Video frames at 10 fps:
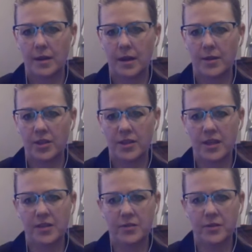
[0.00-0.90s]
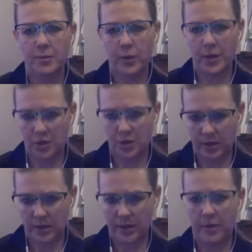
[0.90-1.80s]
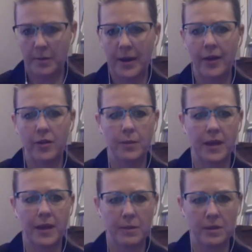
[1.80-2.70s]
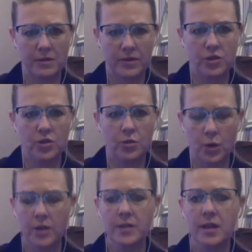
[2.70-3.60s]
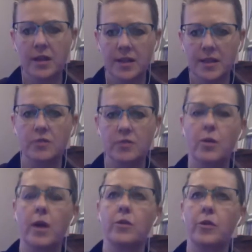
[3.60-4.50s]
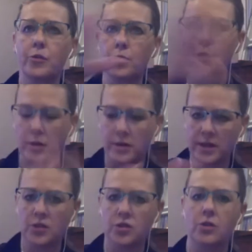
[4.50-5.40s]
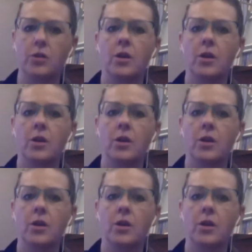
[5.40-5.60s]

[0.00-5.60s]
I just answered some questions there about how the payment feature works, and it does run through the teacher